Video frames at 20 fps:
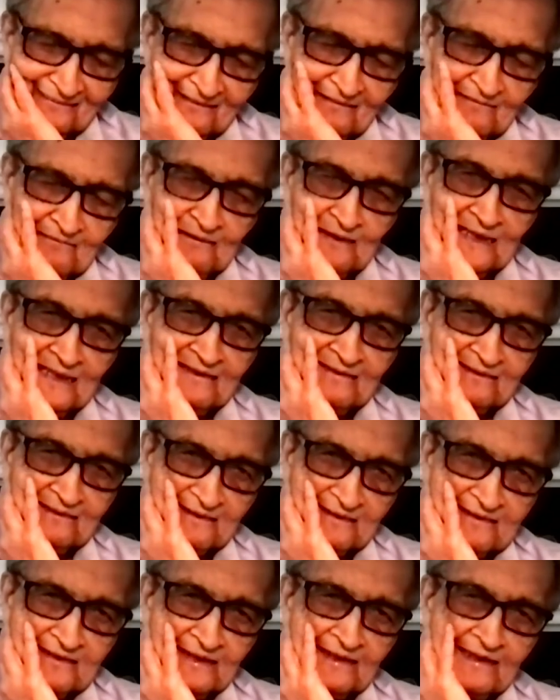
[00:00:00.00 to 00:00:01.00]
is a very
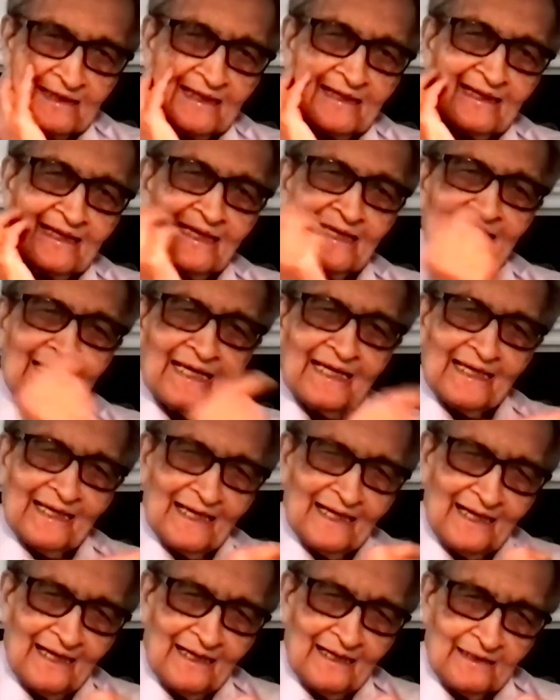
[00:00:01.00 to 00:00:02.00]
interesting
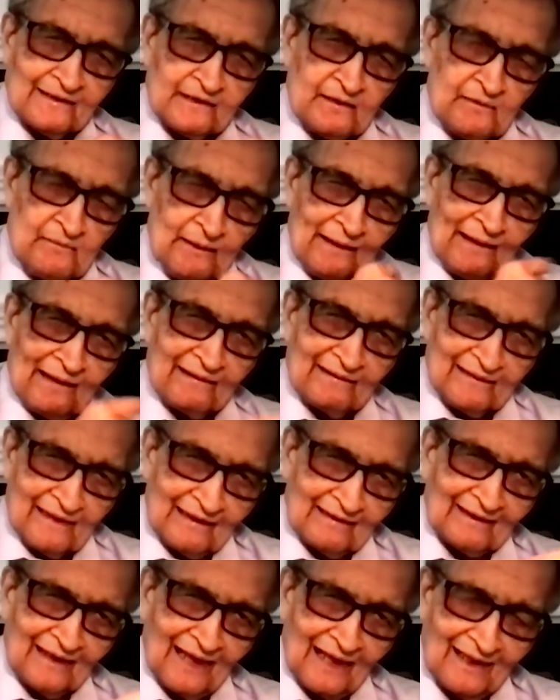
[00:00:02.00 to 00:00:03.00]
debate,
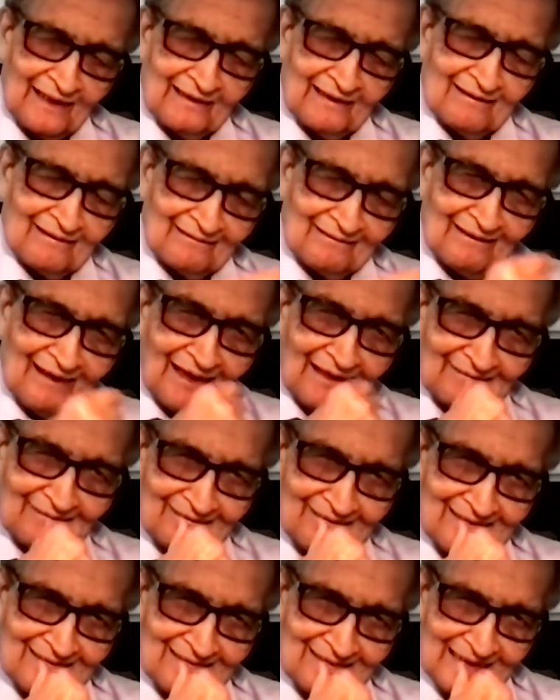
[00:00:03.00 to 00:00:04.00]
and I
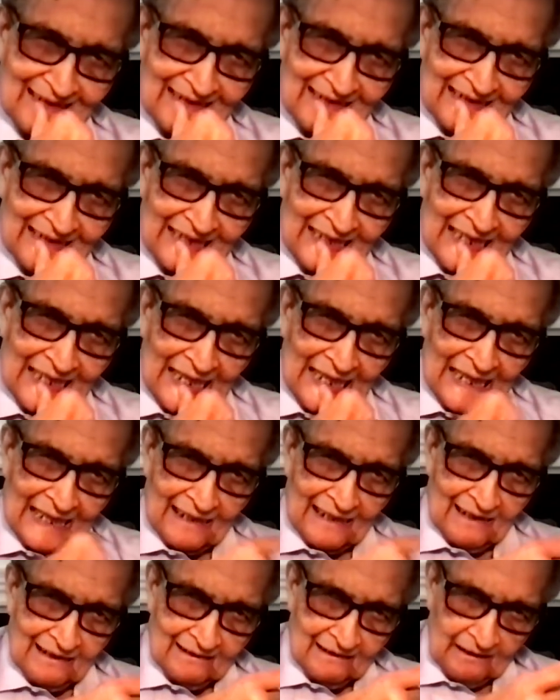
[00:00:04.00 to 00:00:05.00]
can see
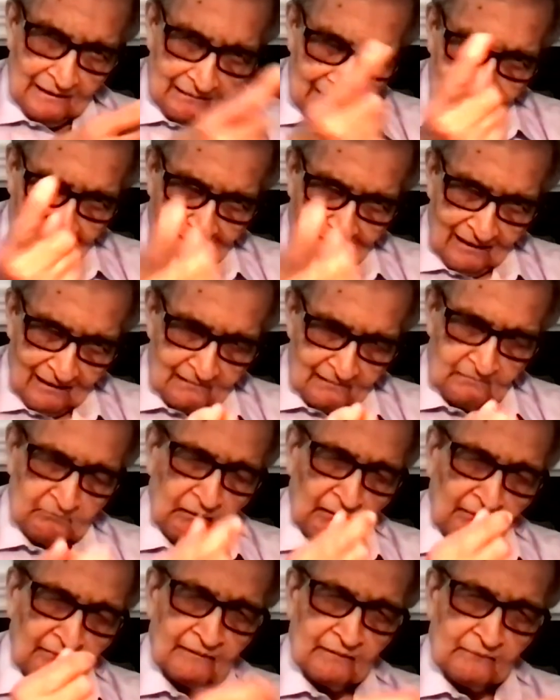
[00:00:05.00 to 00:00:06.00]
the last
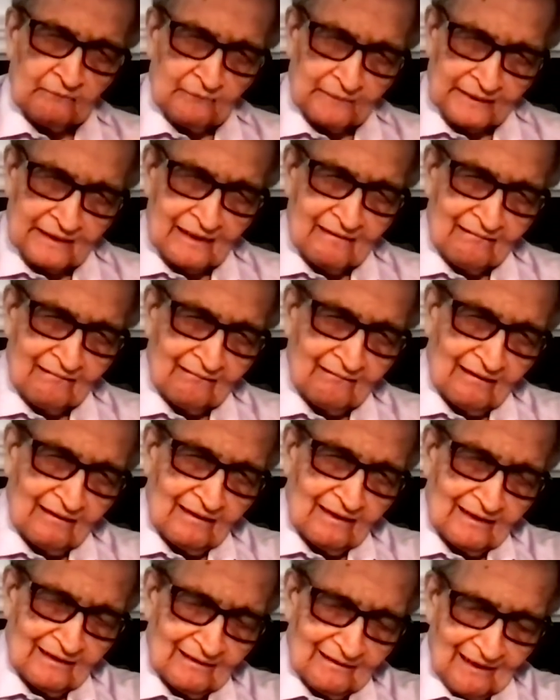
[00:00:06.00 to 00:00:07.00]
one
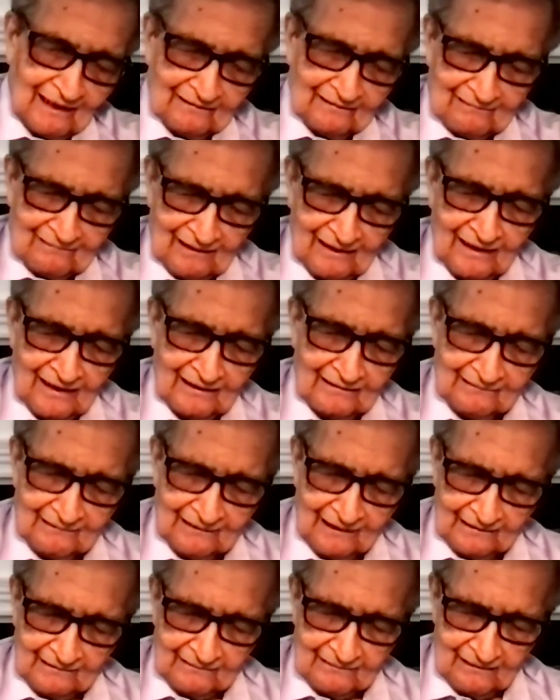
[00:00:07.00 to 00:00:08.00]
particularly
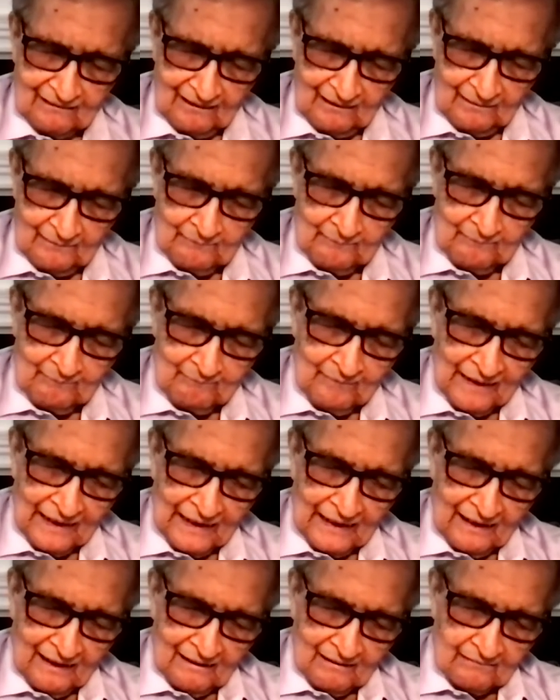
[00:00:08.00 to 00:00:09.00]
that
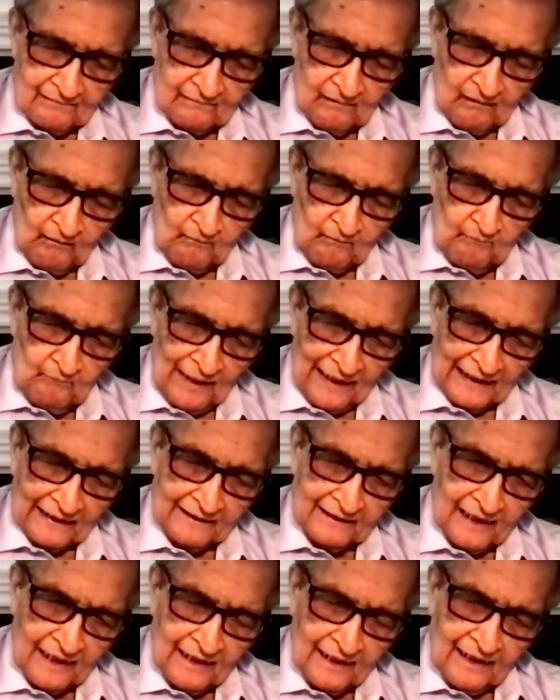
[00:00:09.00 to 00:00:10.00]
Will
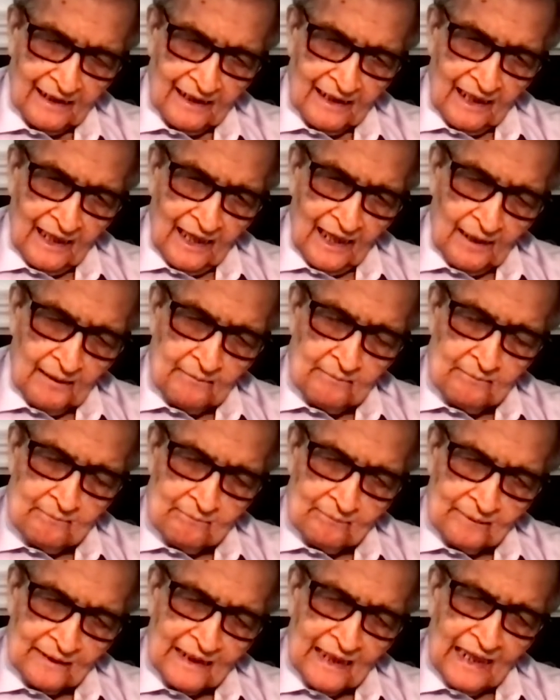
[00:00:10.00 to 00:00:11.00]
made.
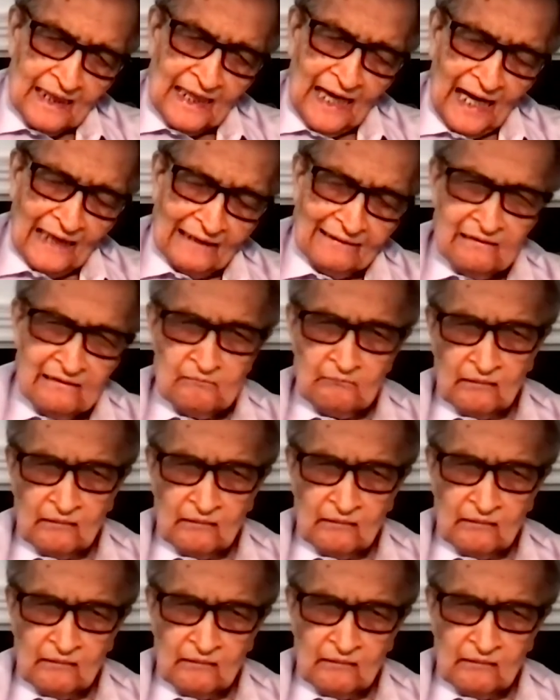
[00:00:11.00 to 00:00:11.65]
I think